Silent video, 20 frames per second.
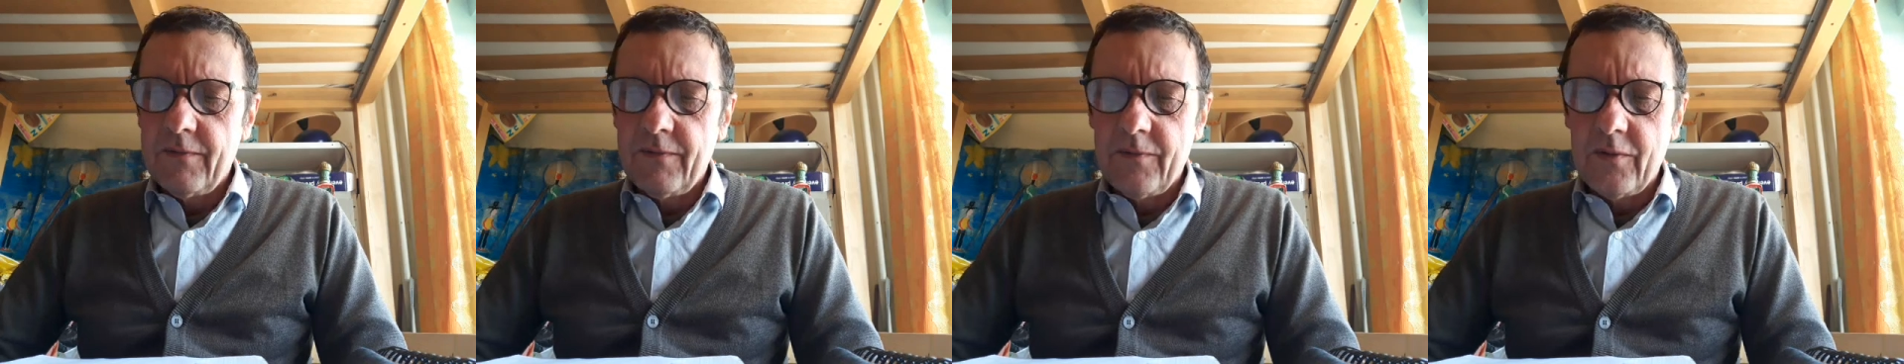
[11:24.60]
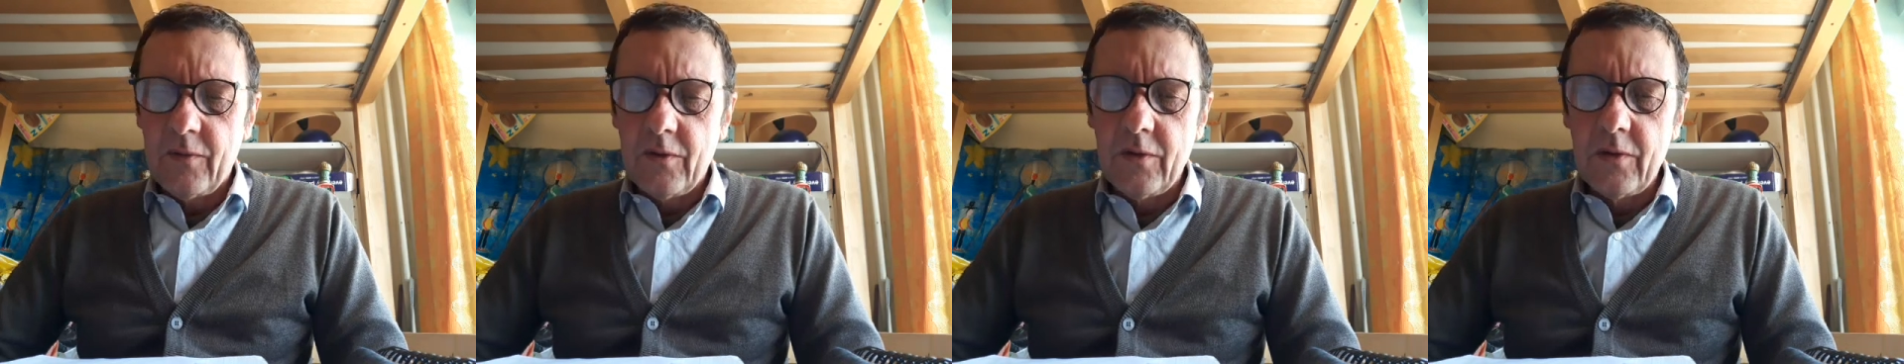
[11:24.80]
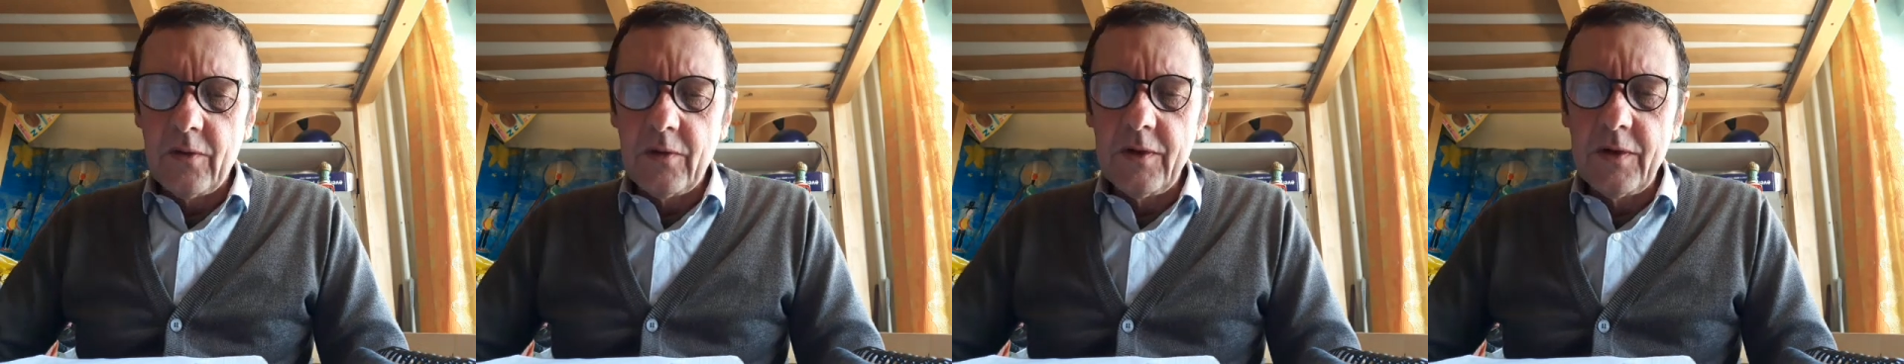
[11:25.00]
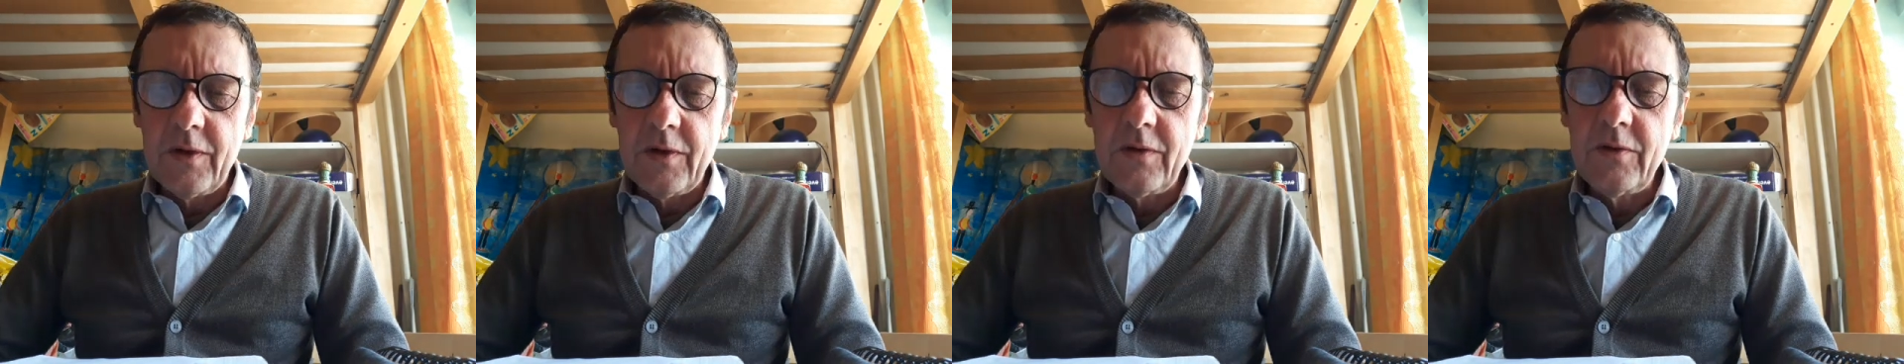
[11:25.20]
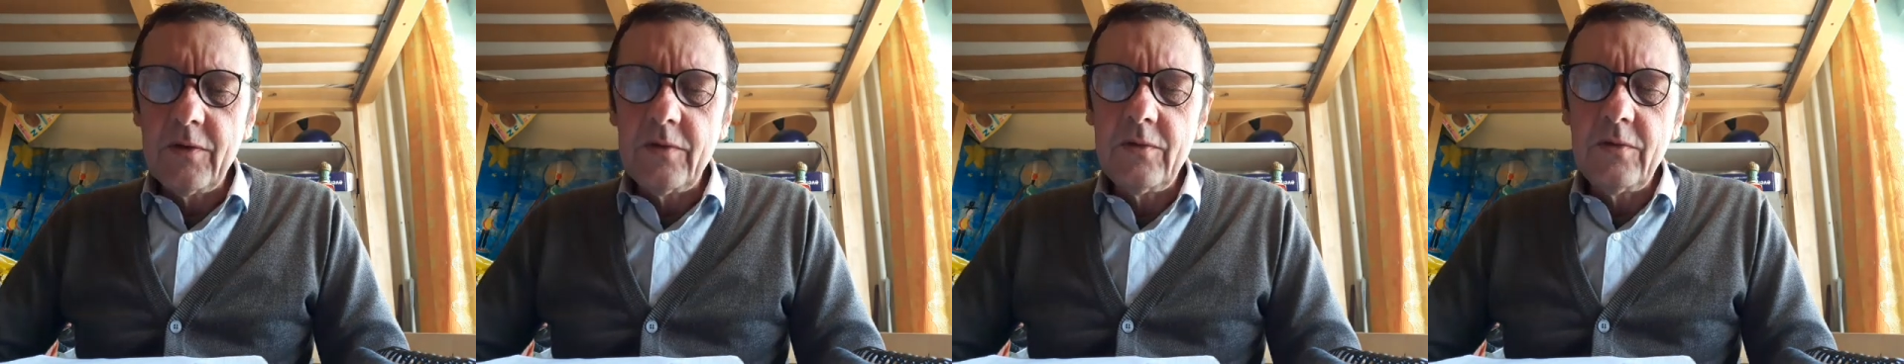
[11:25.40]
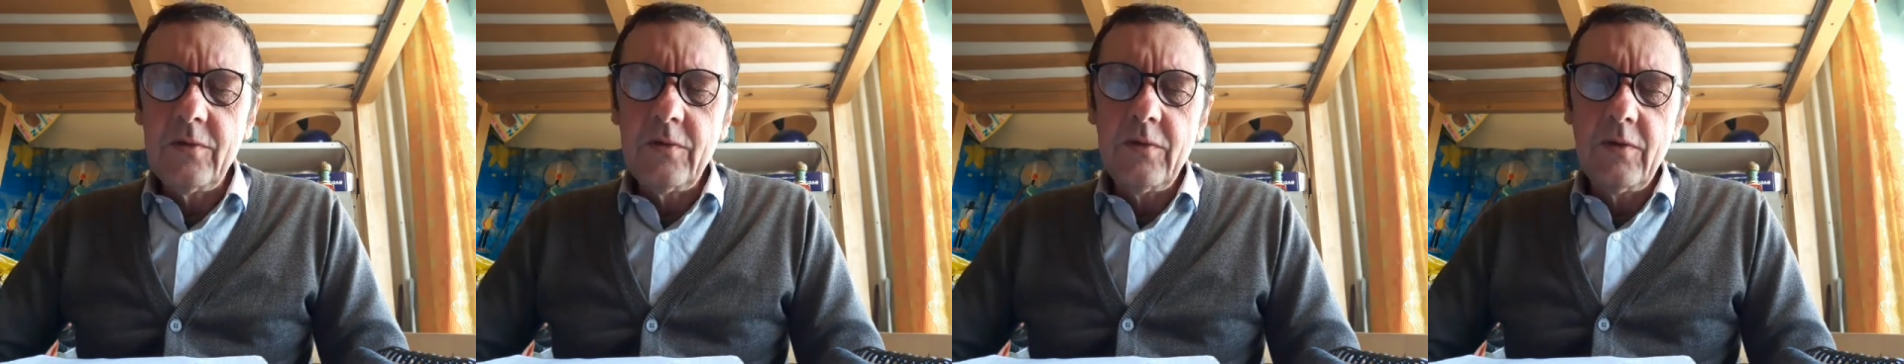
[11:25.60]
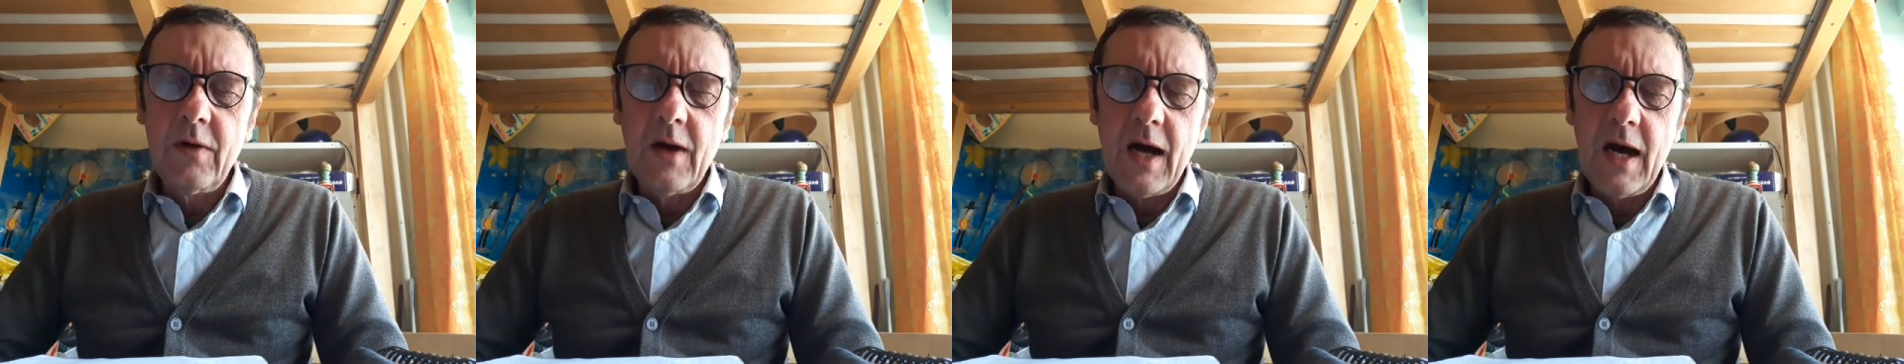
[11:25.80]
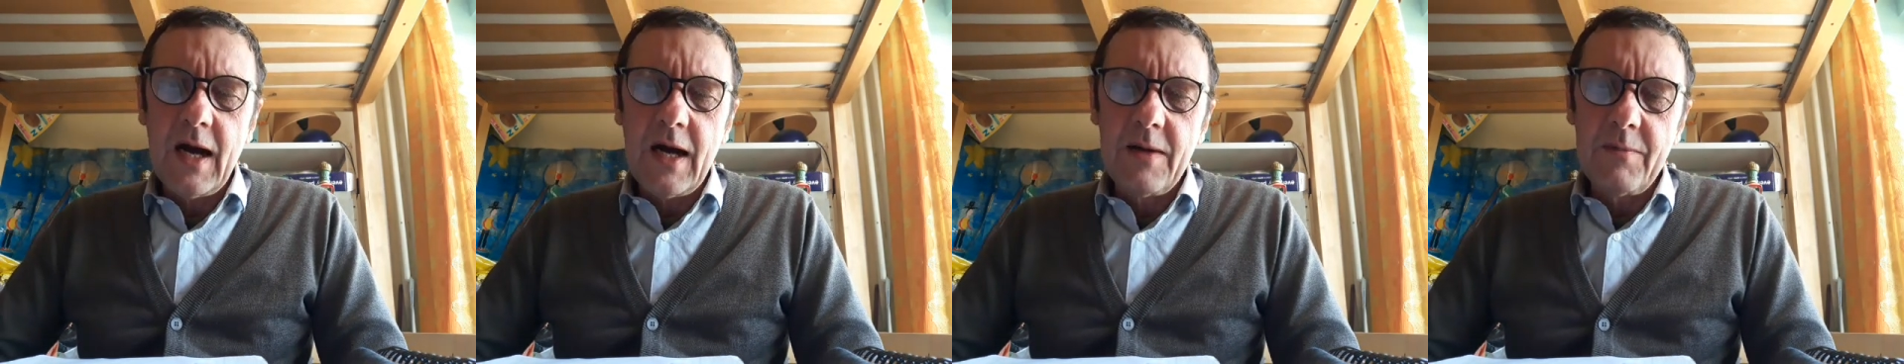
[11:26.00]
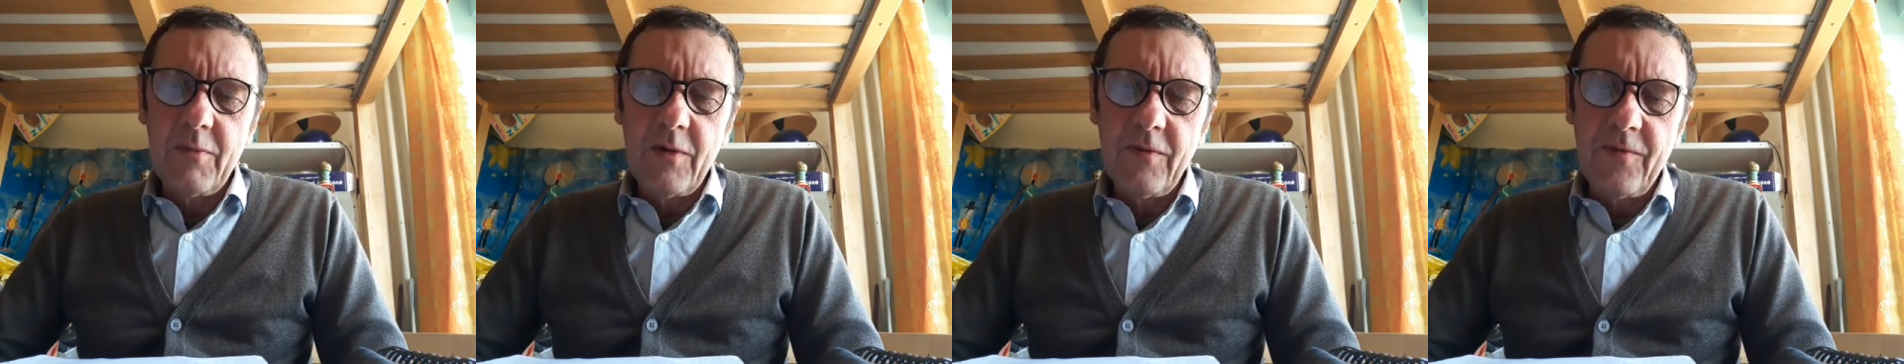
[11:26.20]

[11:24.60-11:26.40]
For you I'm